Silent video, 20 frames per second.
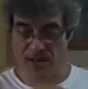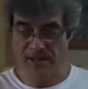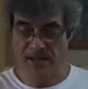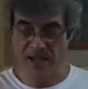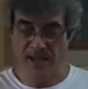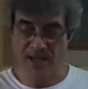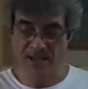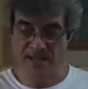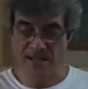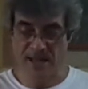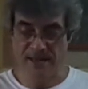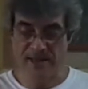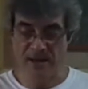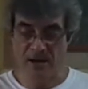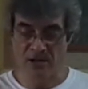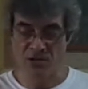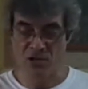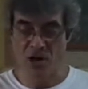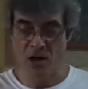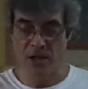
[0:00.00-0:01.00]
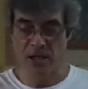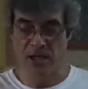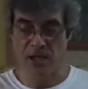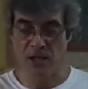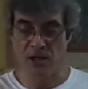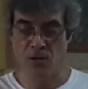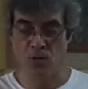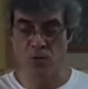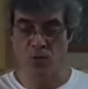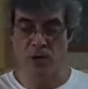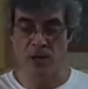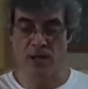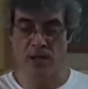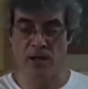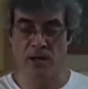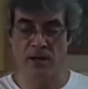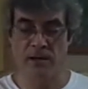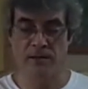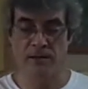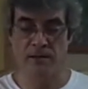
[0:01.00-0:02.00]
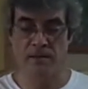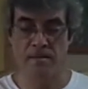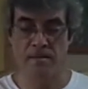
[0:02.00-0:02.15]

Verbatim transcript: thing is that they are talking with